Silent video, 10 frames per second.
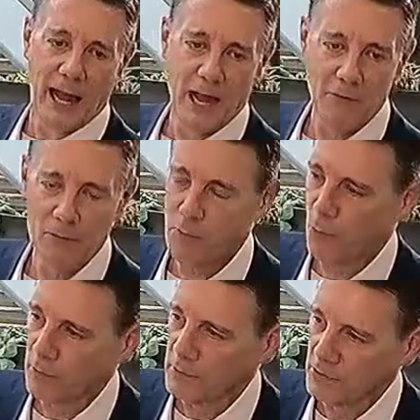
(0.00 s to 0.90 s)
How
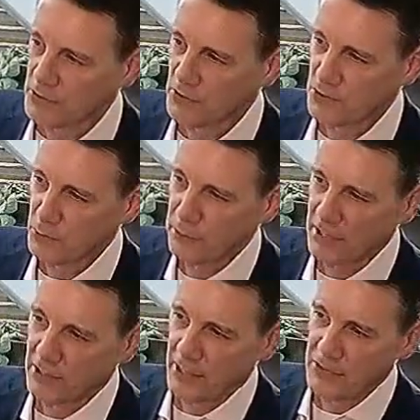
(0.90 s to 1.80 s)
important is this new
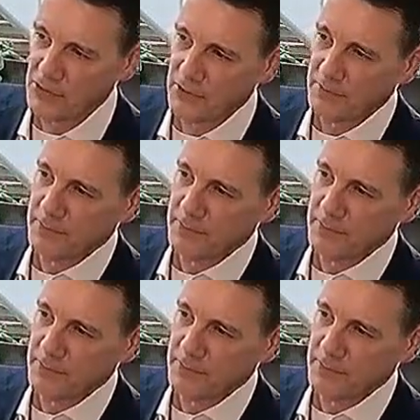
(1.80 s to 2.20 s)
blood test?